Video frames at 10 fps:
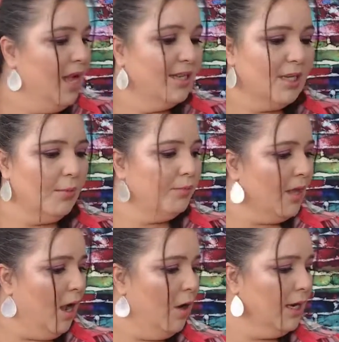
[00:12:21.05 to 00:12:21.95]
So,
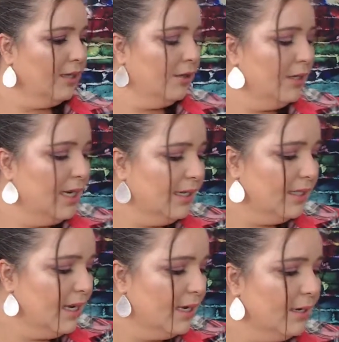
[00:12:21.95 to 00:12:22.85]
okay, so the next thing